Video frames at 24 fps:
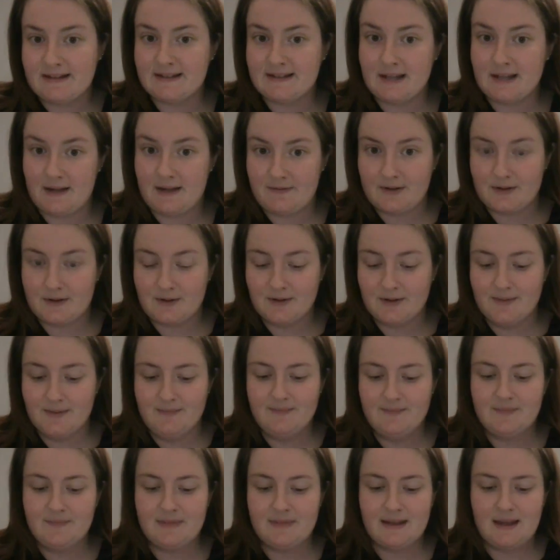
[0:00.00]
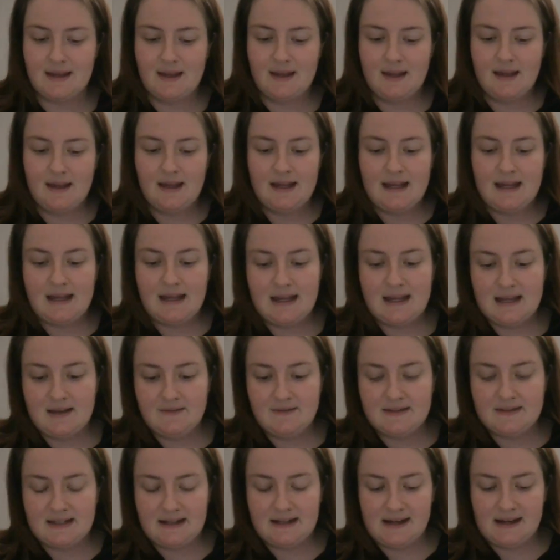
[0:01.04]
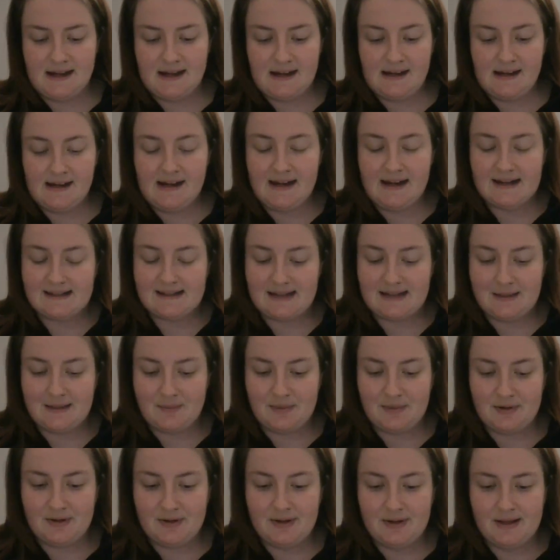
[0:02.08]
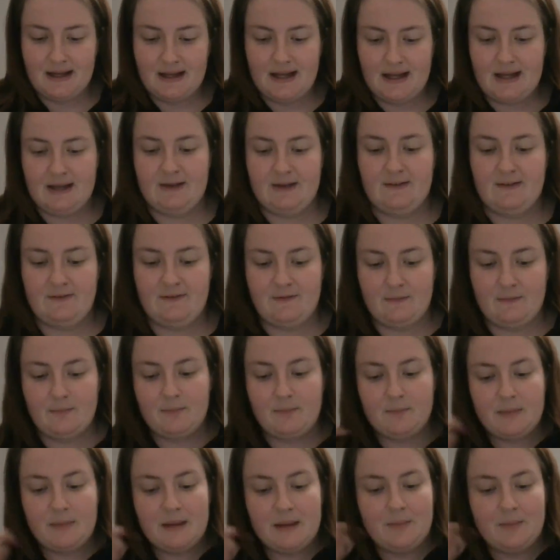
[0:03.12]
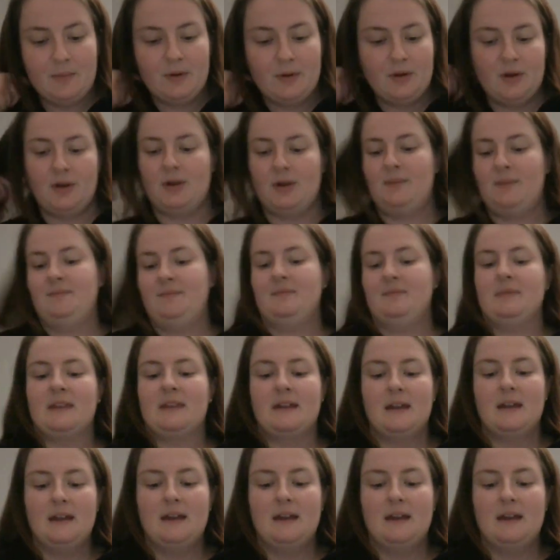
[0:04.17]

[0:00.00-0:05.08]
philosophical. He gives an example of people